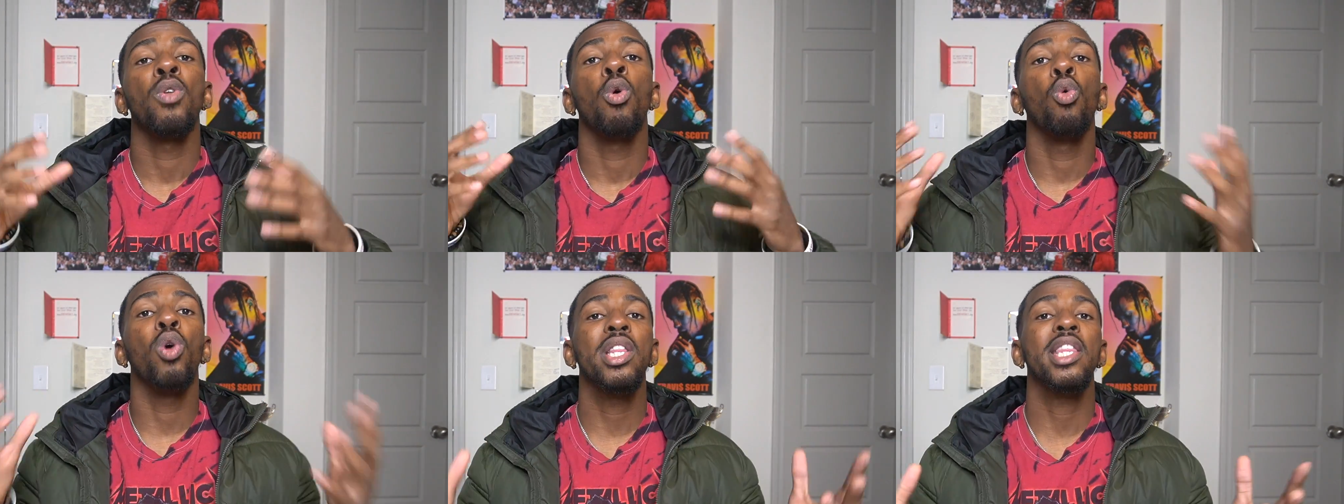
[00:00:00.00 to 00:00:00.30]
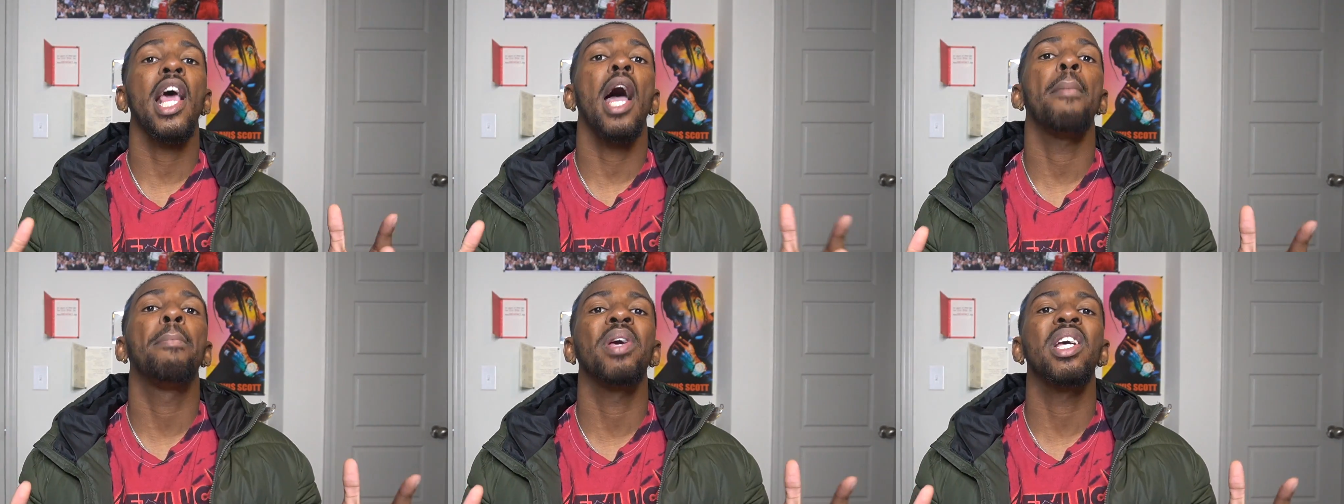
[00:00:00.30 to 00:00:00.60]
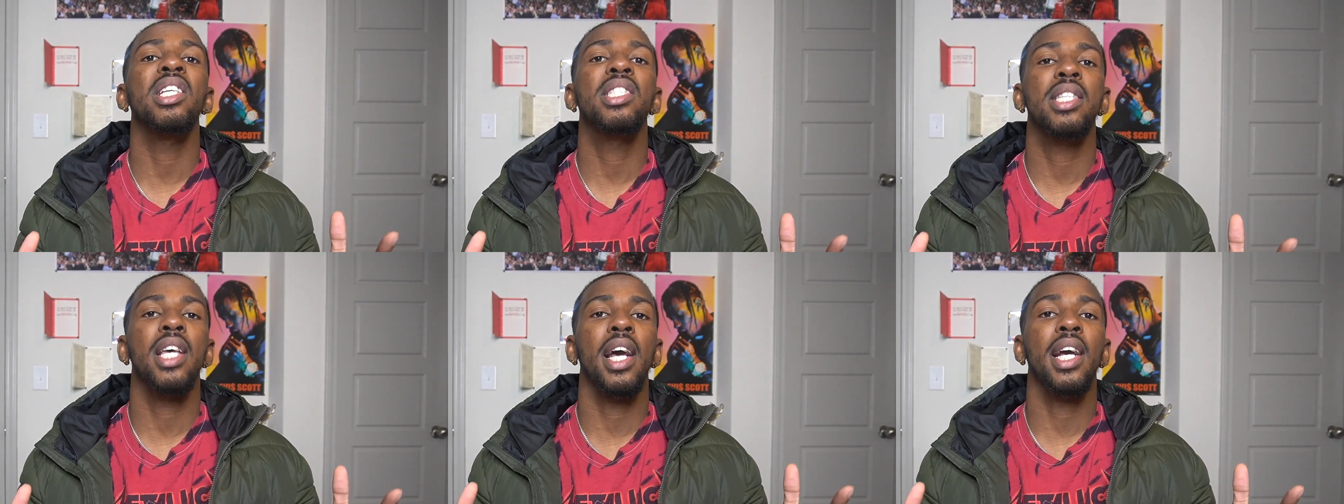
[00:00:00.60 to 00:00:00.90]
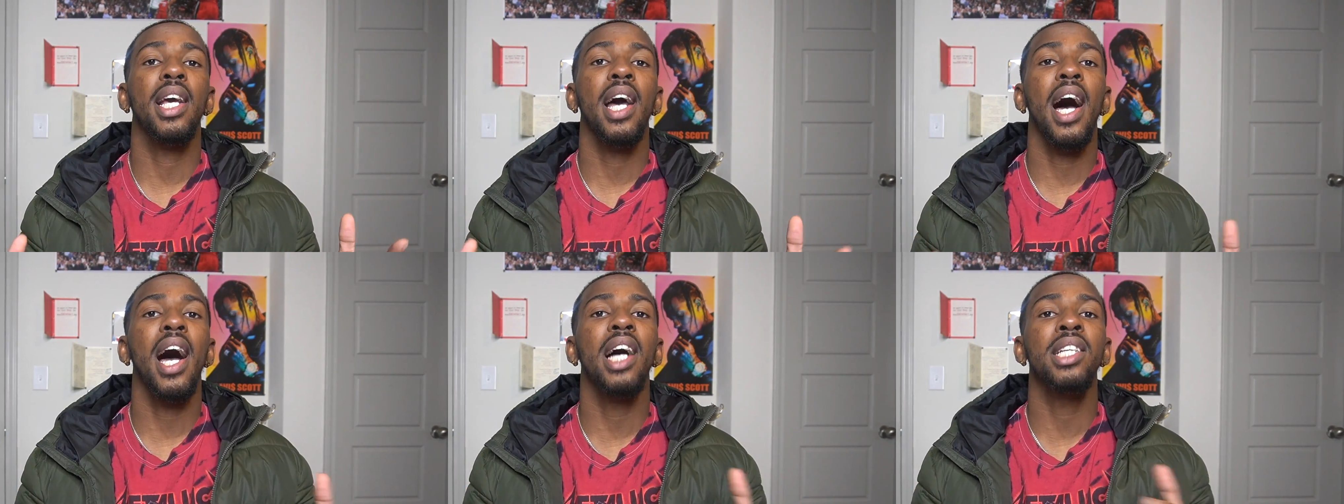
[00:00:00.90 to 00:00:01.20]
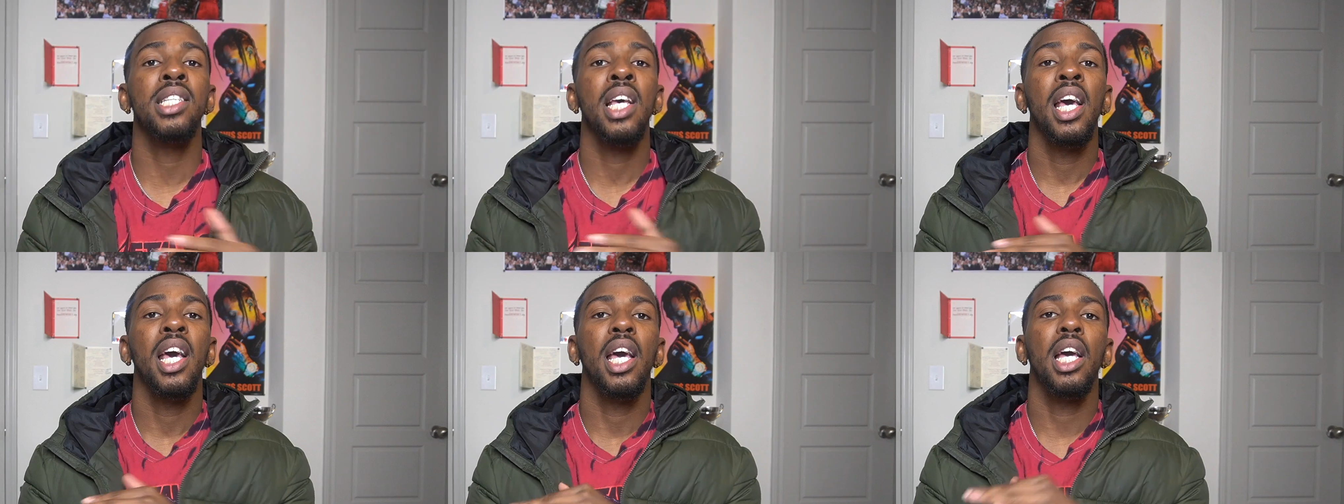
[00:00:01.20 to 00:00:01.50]
With that being said
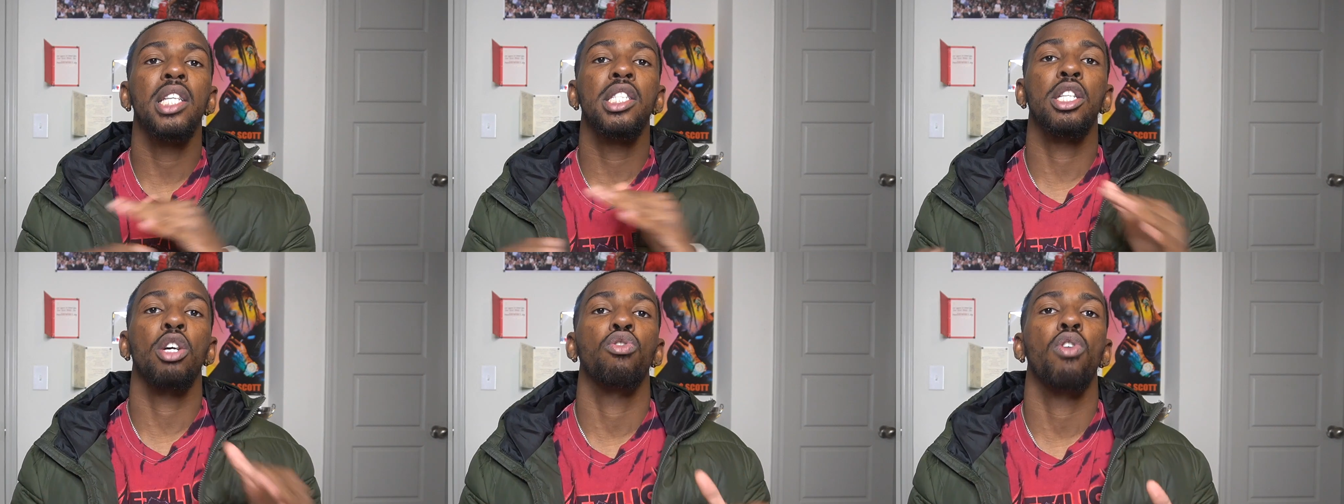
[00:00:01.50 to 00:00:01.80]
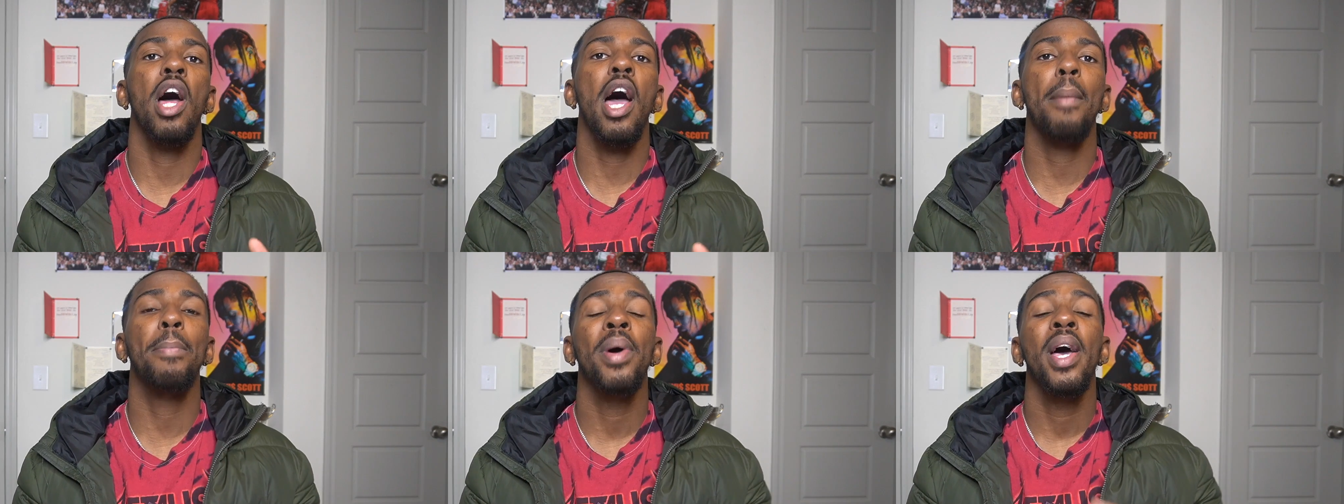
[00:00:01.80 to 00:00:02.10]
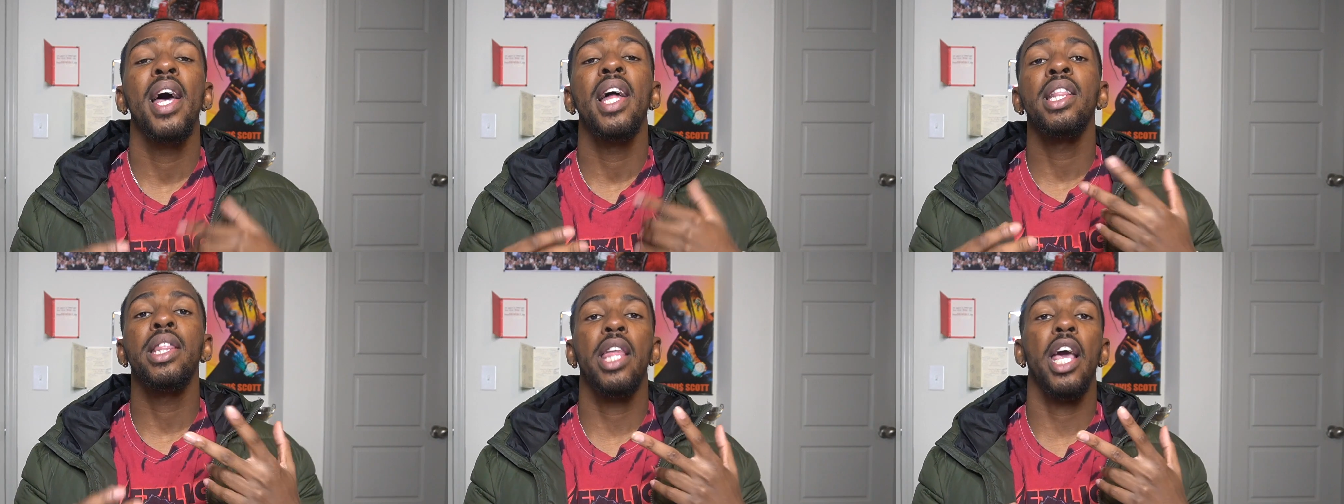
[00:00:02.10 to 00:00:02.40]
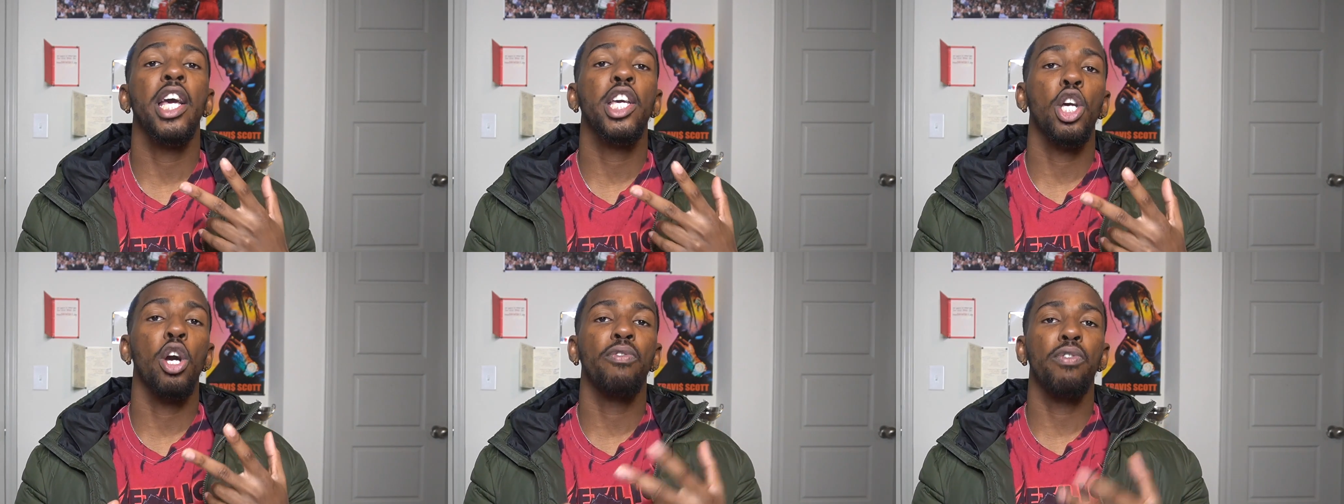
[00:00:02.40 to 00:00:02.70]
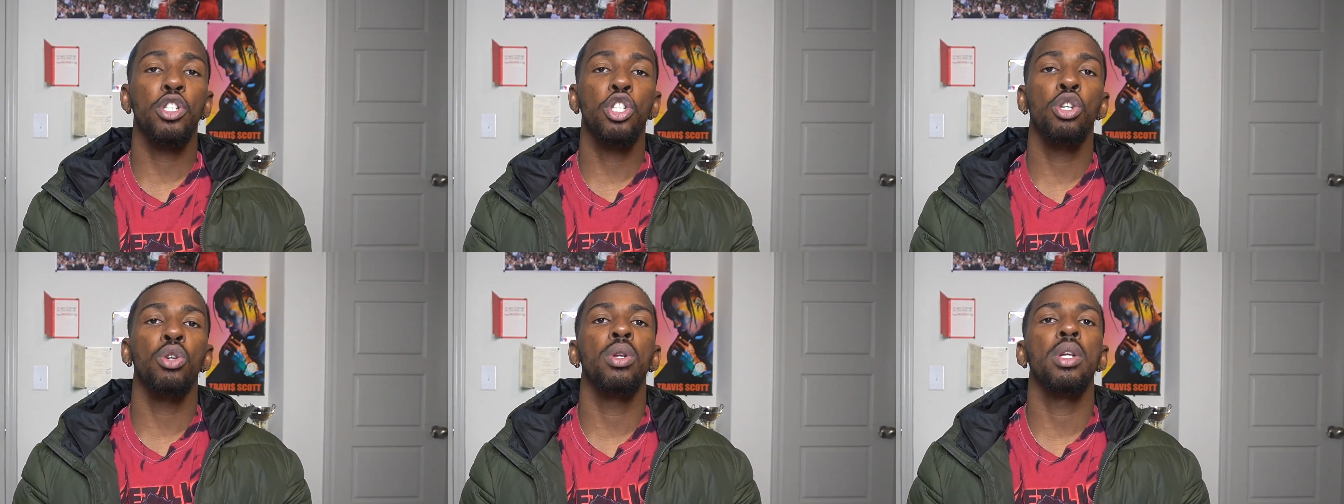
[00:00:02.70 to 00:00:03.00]
guys, it's a wrap. Thank y'all
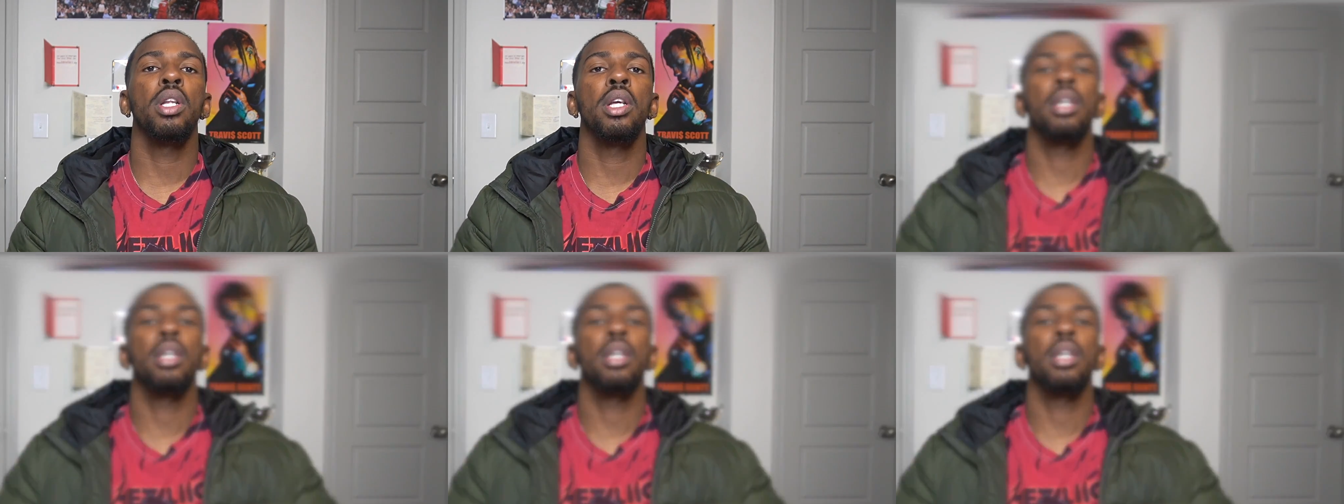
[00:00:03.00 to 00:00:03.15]
for tuning